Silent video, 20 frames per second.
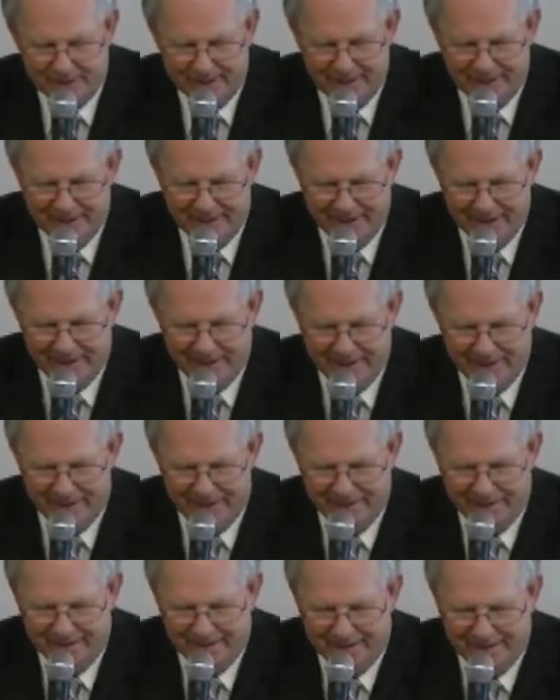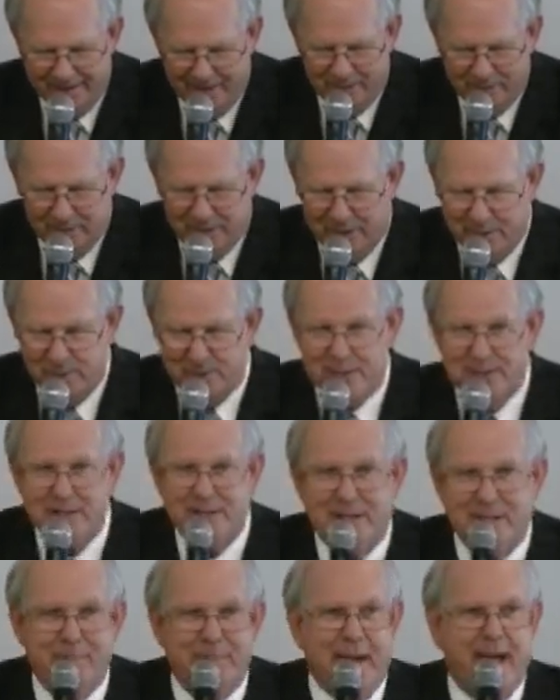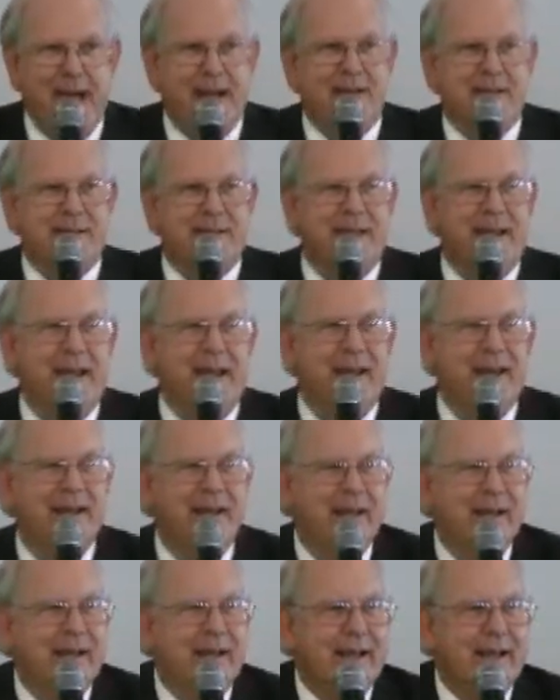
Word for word: and it was just a bad scene